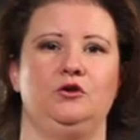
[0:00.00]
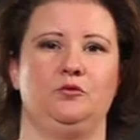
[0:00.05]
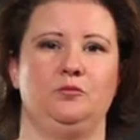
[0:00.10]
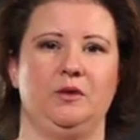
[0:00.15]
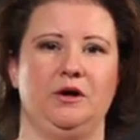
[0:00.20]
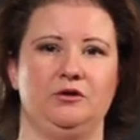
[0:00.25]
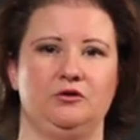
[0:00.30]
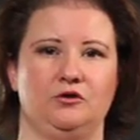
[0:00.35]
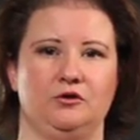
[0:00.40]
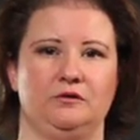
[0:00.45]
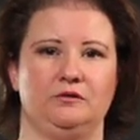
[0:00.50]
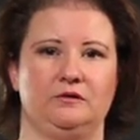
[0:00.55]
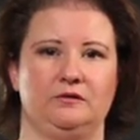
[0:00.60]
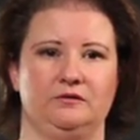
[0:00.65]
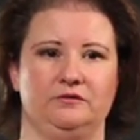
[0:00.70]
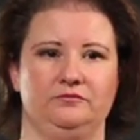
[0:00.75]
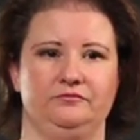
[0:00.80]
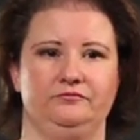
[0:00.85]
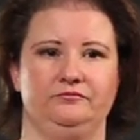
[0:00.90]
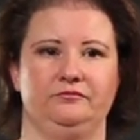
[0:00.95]
your budget
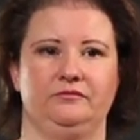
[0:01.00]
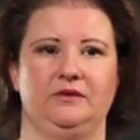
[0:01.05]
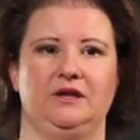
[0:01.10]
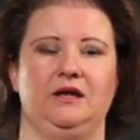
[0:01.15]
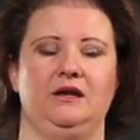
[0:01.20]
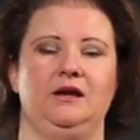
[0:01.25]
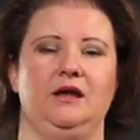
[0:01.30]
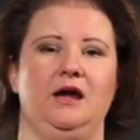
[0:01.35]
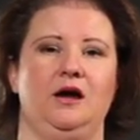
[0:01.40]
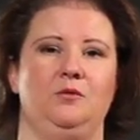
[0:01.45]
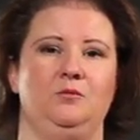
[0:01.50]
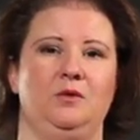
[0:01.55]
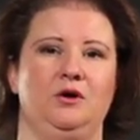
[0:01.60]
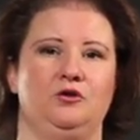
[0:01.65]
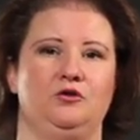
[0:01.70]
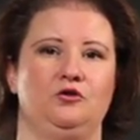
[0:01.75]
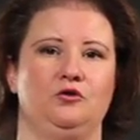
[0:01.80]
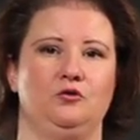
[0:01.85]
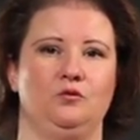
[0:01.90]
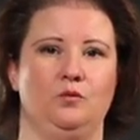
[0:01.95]
and how
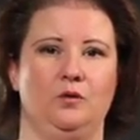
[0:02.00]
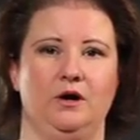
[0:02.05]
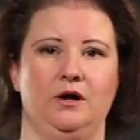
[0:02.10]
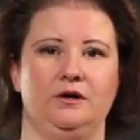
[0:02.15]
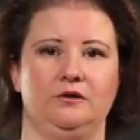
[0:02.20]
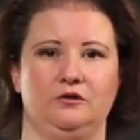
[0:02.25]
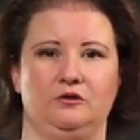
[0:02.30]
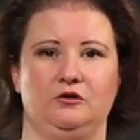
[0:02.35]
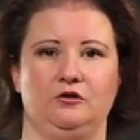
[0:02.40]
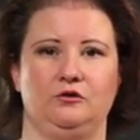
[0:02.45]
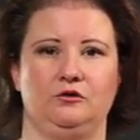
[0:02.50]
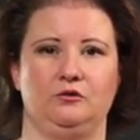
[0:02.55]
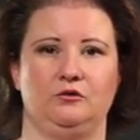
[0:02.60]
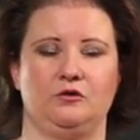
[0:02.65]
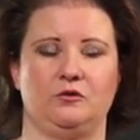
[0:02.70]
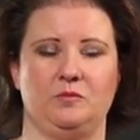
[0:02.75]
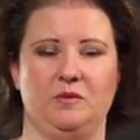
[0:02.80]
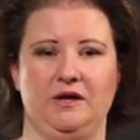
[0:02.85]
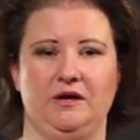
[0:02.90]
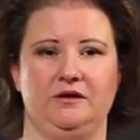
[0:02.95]
much you want to
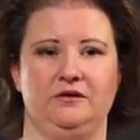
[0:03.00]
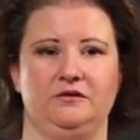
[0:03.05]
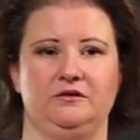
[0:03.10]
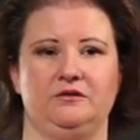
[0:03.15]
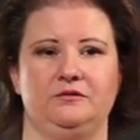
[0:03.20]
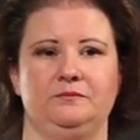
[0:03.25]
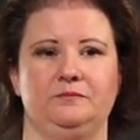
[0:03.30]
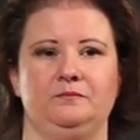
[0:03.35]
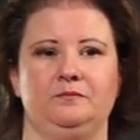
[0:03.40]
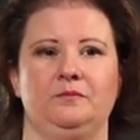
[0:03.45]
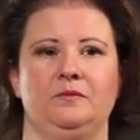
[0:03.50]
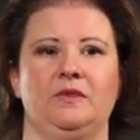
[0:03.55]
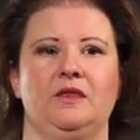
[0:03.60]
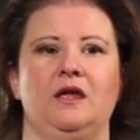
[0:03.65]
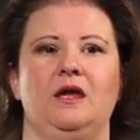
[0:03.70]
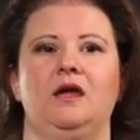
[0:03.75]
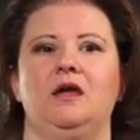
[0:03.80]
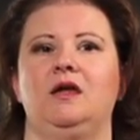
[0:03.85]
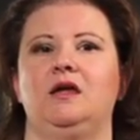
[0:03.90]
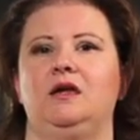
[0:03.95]
spend.
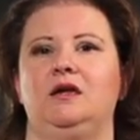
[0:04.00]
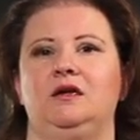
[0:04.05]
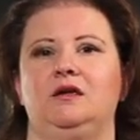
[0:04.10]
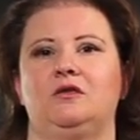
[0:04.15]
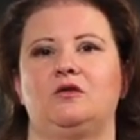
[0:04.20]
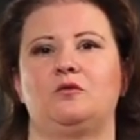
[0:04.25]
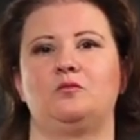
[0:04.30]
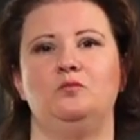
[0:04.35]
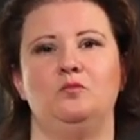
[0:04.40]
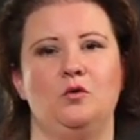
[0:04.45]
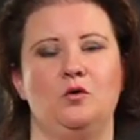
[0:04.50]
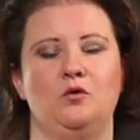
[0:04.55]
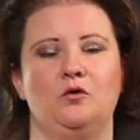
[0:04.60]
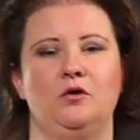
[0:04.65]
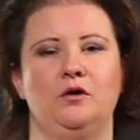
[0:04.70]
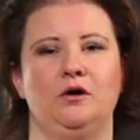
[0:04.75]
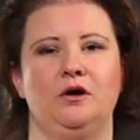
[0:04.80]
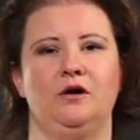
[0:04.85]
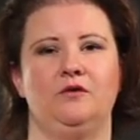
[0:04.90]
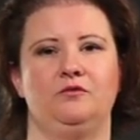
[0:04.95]
It's
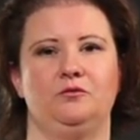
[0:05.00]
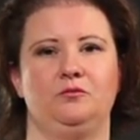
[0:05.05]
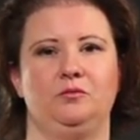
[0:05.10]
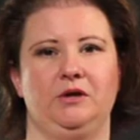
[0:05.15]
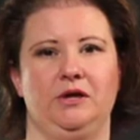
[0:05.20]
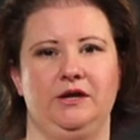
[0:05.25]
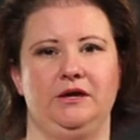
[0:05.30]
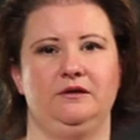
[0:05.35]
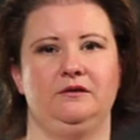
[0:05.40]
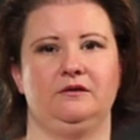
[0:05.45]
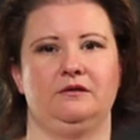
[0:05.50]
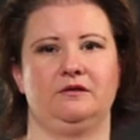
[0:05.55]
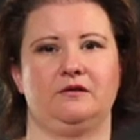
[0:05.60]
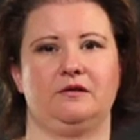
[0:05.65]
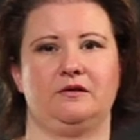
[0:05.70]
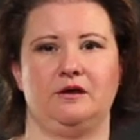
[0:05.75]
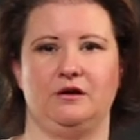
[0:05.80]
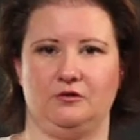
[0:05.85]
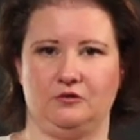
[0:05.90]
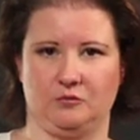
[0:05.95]
more of a blatant
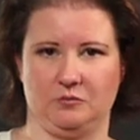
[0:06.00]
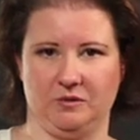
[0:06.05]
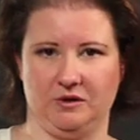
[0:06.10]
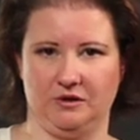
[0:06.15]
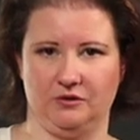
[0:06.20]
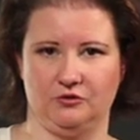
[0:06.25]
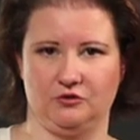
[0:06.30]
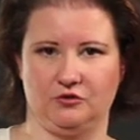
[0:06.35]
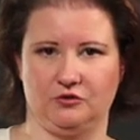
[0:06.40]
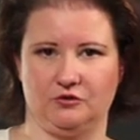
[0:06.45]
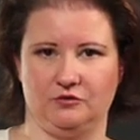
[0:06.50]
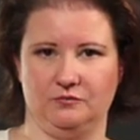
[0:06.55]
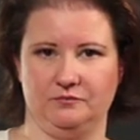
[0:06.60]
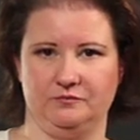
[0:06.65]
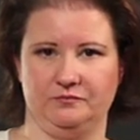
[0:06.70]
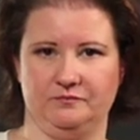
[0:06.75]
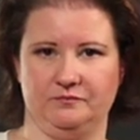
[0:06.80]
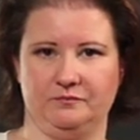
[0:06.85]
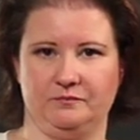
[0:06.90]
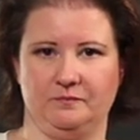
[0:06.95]
sales pitch,
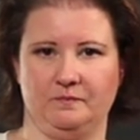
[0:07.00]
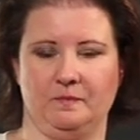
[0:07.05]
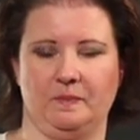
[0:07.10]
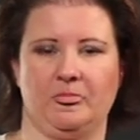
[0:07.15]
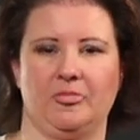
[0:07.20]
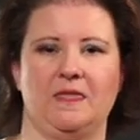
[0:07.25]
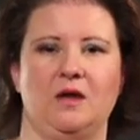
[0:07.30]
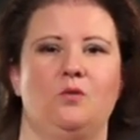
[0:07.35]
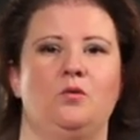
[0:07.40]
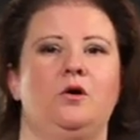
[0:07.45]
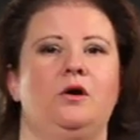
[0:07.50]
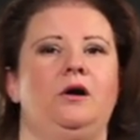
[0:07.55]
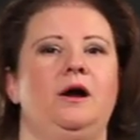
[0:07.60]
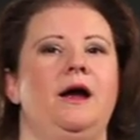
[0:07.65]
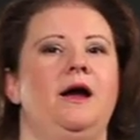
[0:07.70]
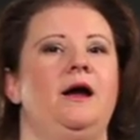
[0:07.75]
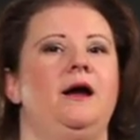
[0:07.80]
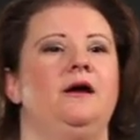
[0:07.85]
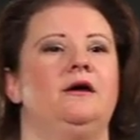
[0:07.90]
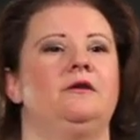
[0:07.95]

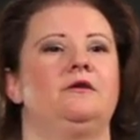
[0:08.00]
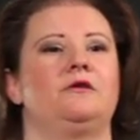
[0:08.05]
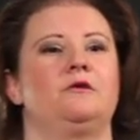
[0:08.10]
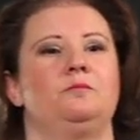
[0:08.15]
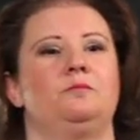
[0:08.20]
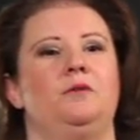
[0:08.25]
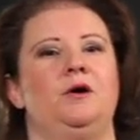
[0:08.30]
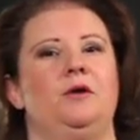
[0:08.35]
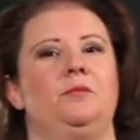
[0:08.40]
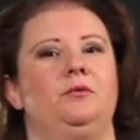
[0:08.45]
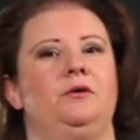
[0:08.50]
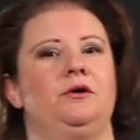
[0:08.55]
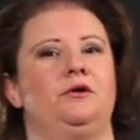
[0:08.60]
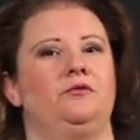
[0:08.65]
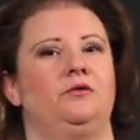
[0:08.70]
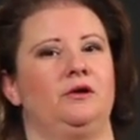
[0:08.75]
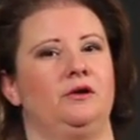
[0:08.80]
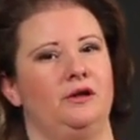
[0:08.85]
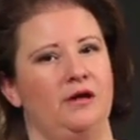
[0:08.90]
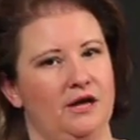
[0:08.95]
whereas public
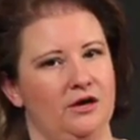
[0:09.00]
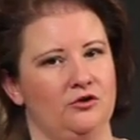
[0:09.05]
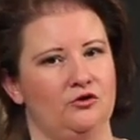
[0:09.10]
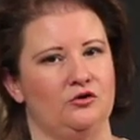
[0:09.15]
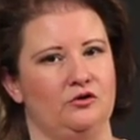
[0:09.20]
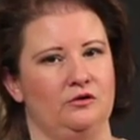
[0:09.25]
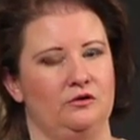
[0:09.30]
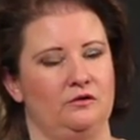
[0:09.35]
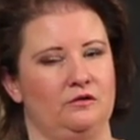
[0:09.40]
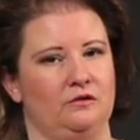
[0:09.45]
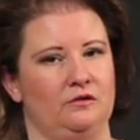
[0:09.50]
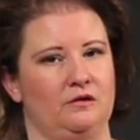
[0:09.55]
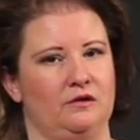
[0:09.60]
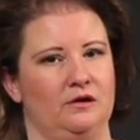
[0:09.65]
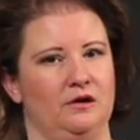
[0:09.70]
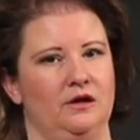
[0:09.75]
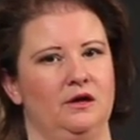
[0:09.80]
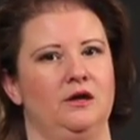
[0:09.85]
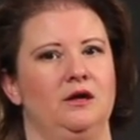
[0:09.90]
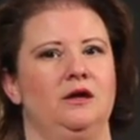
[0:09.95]
relations
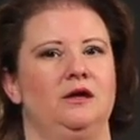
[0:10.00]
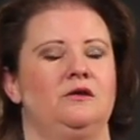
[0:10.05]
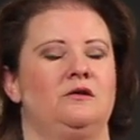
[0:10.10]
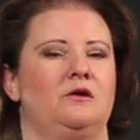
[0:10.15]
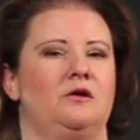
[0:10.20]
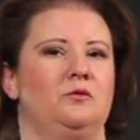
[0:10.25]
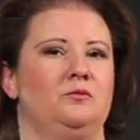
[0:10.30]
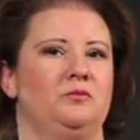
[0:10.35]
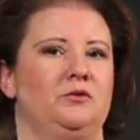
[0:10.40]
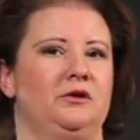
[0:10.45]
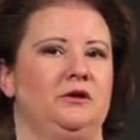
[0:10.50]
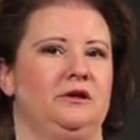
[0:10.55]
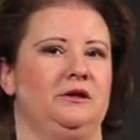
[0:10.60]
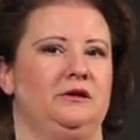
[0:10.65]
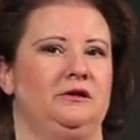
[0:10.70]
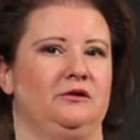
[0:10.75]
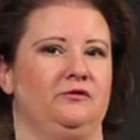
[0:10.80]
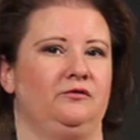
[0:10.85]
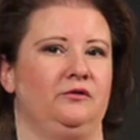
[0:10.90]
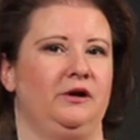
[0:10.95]
is a completely
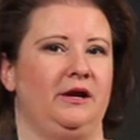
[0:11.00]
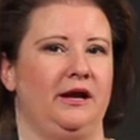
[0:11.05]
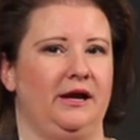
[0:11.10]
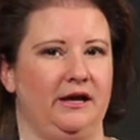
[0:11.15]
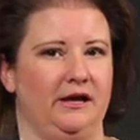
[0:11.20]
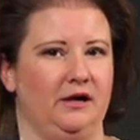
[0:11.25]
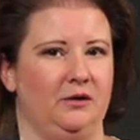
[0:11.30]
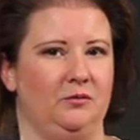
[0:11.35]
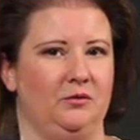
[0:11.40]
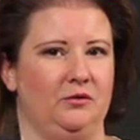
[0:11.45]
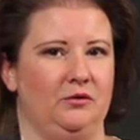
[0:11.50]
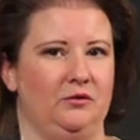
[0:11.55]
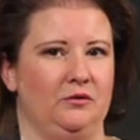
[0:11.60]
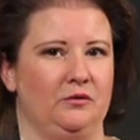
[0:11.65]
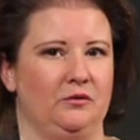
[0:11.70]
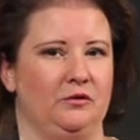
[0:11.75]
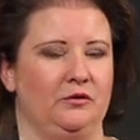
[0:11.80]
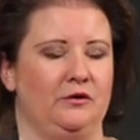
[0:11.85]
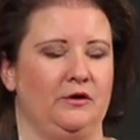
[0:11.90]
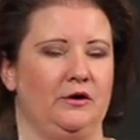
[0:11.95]
different animal,
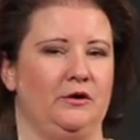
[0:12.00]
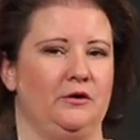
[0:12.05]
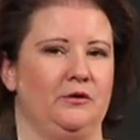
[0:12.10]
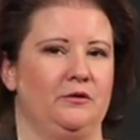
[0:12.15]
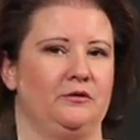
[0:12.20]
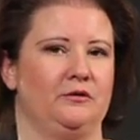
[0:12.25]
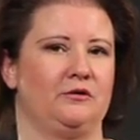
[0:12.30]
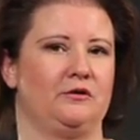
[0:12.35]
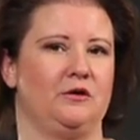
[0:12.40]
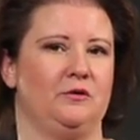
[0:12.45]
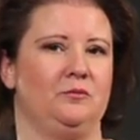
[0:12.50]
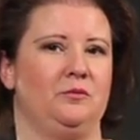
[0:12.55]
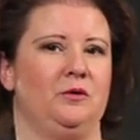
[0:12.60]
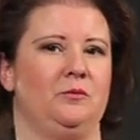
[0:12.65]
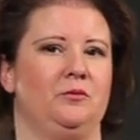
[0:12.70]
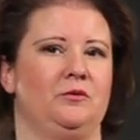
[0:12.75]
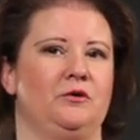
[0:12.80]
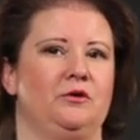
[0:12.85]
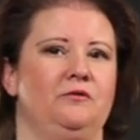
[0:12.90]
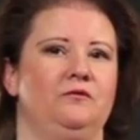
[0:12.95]
though some
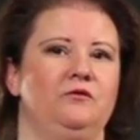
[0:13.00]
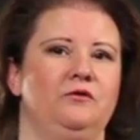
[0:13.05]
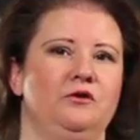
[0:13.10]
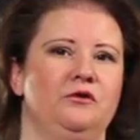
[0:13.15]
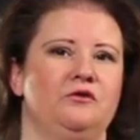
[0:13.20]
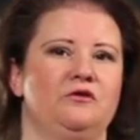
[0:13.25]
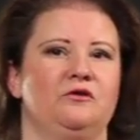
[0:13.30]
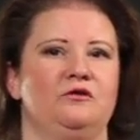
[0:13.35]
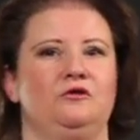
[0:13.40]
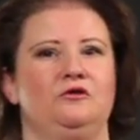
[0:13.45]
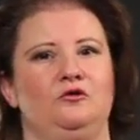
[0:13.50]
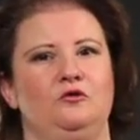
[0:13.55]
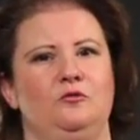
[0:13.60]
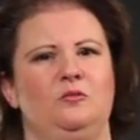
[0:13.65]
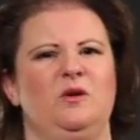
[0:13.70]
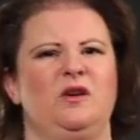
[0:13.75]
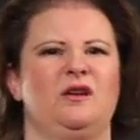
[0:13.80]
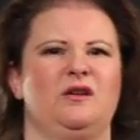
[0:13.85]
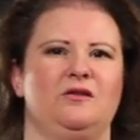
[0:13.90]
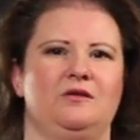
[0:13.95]
people confuse the two
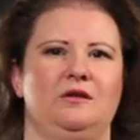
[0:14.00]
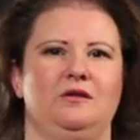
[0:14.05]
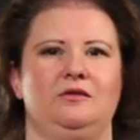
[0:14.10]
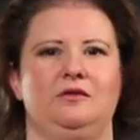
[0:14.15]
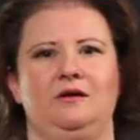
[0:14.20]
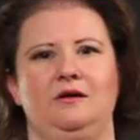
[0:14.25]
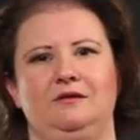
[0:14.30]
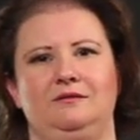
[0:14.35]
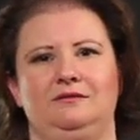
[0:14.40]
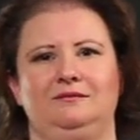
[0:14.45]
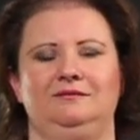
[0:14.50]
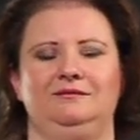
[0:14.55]
because they think,